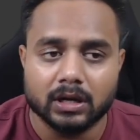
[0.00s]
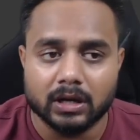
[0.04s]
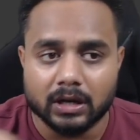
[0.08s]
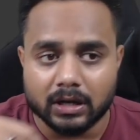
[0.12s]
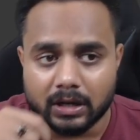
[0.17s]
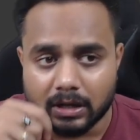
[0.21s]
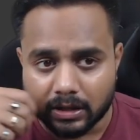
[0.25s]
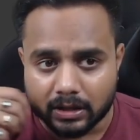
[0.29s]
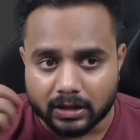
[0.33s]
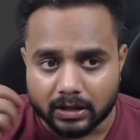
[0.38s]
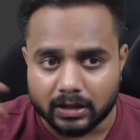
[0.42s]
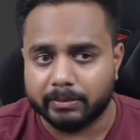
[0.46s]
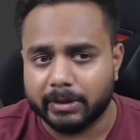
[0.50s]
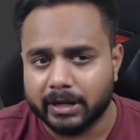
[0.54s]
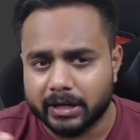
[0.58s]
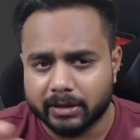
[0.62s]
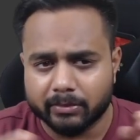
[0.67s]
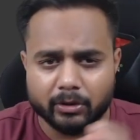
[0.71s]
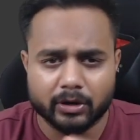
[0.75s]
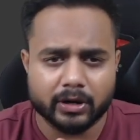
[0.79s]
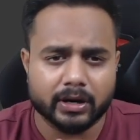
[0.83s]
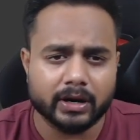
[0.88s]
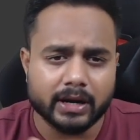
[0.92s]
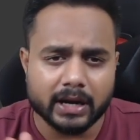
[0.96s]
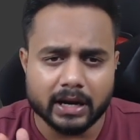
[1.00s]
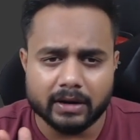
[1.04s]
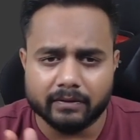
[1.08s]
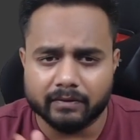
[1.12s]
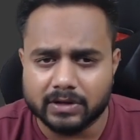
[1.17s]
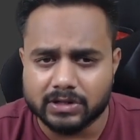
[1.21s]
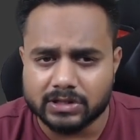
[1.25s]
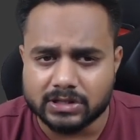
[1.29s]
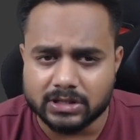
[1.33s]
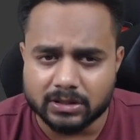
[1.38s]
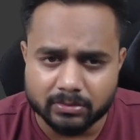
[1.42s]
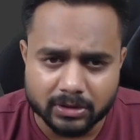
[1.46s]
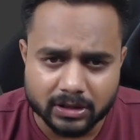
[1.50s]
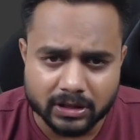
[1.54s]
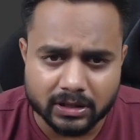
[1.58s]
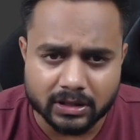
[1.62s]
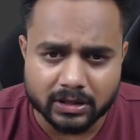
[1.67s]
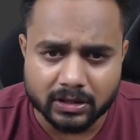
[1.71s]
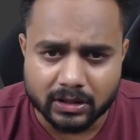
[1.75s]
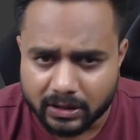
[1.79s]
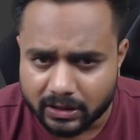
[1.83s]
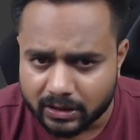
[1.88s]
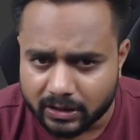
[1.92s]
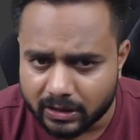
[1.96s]
Multimodal tag with Gemini
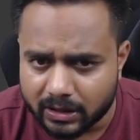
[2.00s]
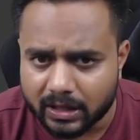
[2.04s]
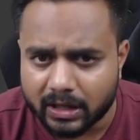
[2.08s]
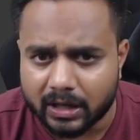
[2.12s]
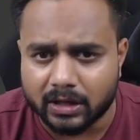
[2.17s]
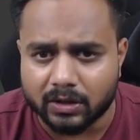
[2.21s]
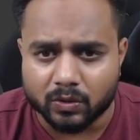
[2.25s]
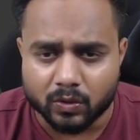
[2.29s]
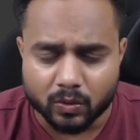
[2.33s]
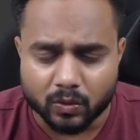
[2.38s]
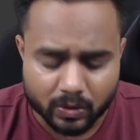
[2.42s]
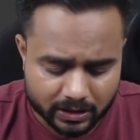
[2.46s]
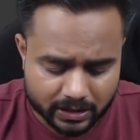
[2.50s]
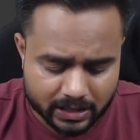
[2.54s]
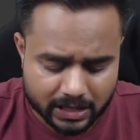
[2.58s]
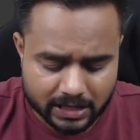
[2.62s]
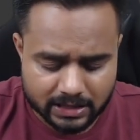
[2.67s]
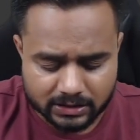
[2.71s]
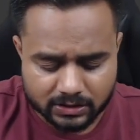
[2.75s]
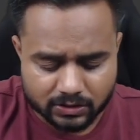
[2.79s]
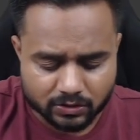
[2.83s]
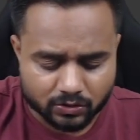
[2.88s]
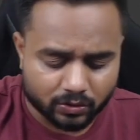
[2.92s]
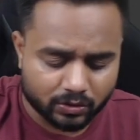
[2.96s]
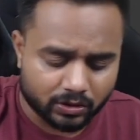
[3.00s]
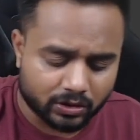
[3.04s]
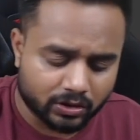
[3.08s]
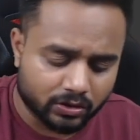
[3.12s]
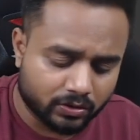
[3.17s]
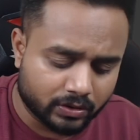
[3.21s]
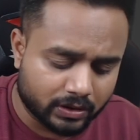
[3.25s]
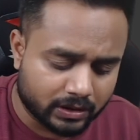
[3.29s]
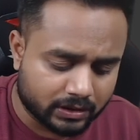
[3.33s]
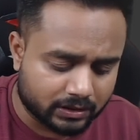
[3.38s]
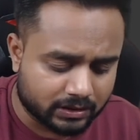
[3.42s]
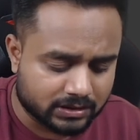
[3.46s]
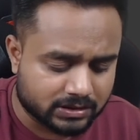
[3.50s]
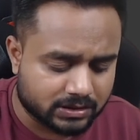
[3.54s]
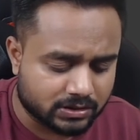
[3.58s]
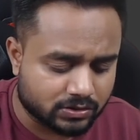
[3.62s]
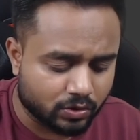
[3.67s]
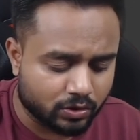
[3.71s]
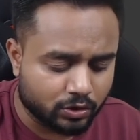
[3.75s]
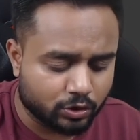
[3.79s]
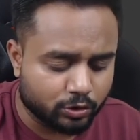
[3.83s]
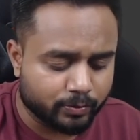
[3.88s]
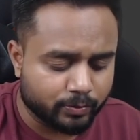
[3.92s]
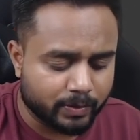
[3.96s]
and Google AI Studio, and this is
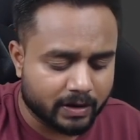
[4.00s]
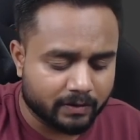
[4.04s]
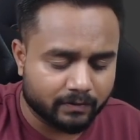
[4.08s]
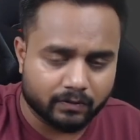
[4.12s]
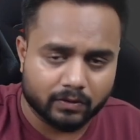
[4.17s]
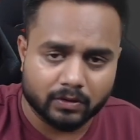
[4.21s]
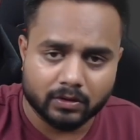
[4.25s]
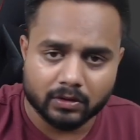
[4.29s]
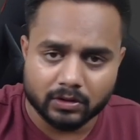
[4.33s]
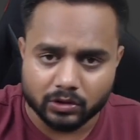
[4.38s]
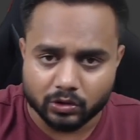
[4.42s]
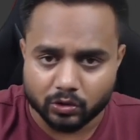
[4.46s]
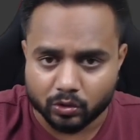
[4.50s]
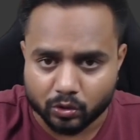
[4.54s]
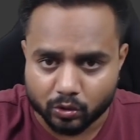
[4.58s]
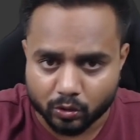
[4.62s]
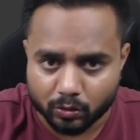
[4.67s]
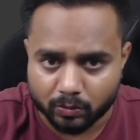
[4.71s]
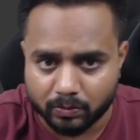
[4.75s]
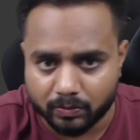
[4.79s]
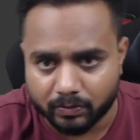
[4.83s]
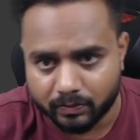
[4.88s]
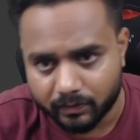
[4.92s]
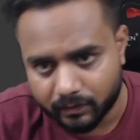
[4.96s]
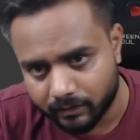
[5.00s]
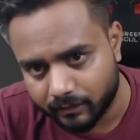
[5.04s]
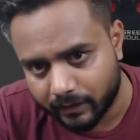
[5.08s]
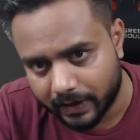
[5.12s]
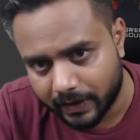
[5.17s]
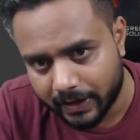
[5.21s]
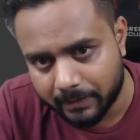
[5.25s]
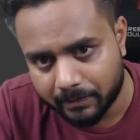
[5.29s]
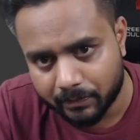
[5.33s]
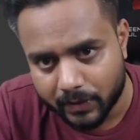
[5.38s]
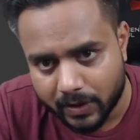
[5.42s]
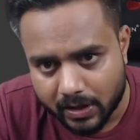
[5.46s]
going to my for YouTube, right?